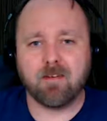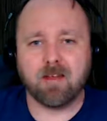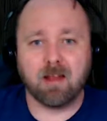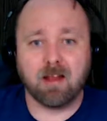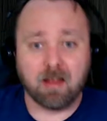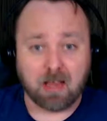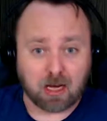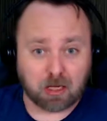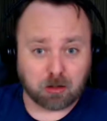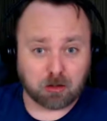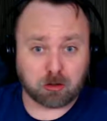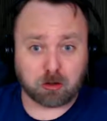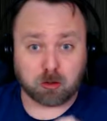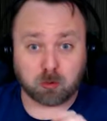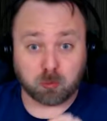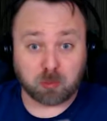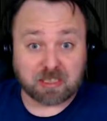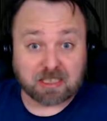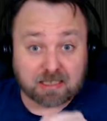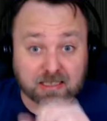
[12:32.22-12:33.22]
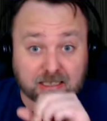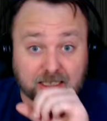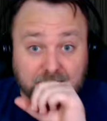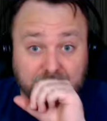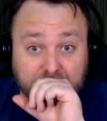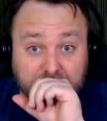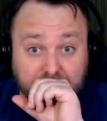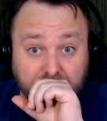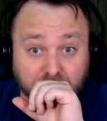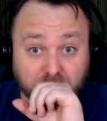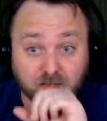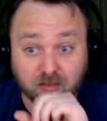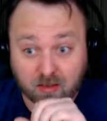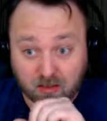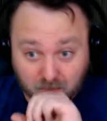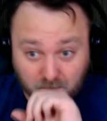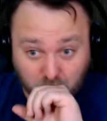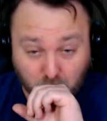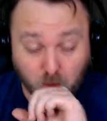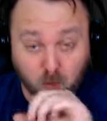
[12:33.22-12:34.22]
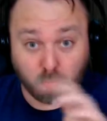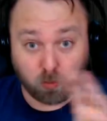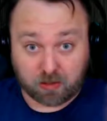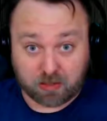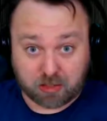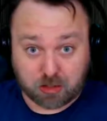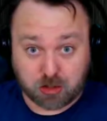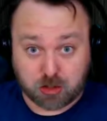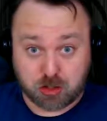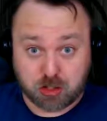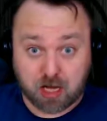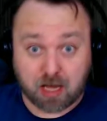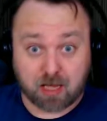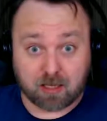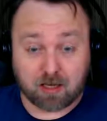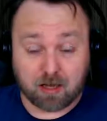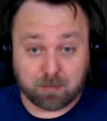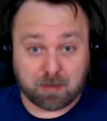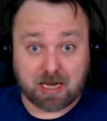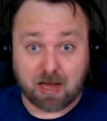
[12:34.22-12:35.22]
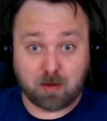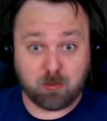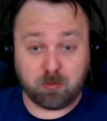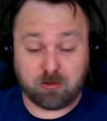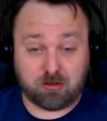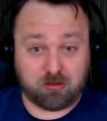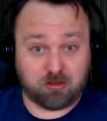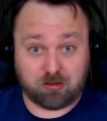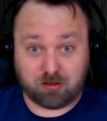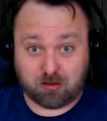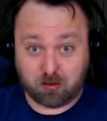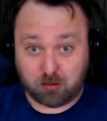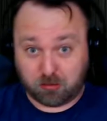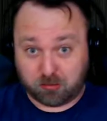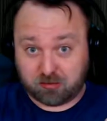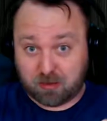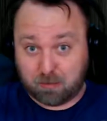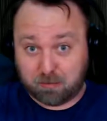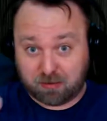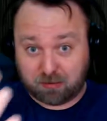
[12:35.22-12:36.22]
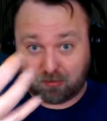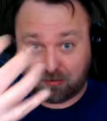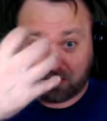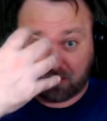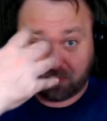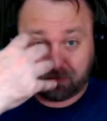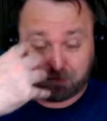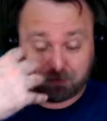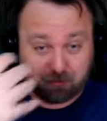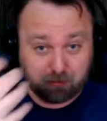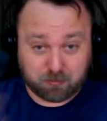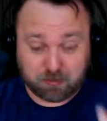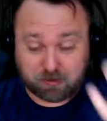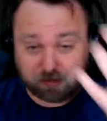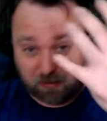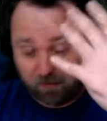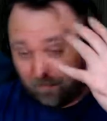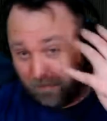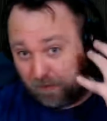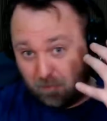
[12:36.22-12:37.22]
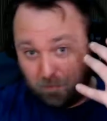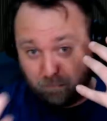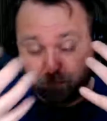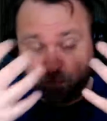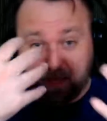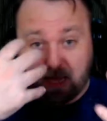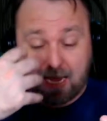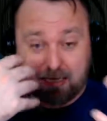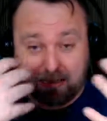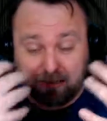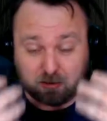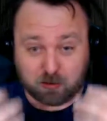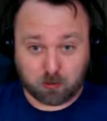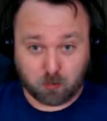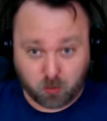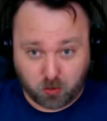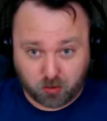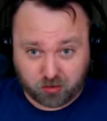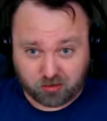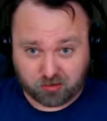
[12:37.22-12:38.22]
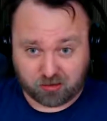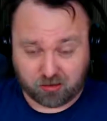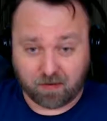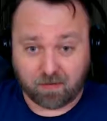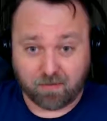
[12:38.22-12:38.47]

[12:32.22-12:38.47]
In 3D, holy shit. I mean, that was just, you know, some of the stuff that was flying towards you.